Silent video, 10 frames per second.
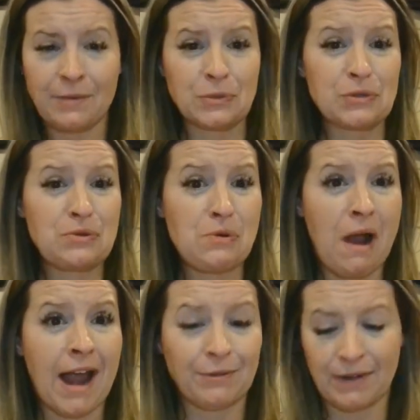I almost
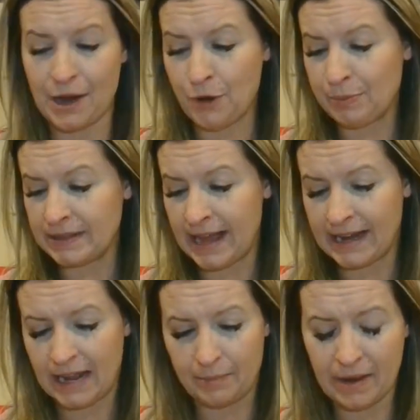cried when I opened
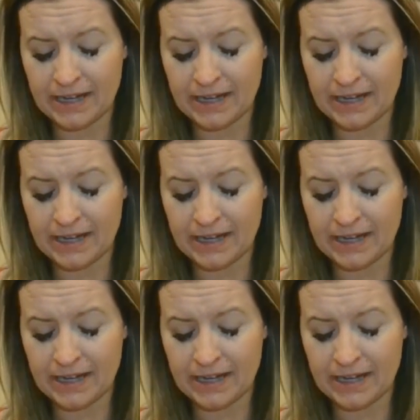that up.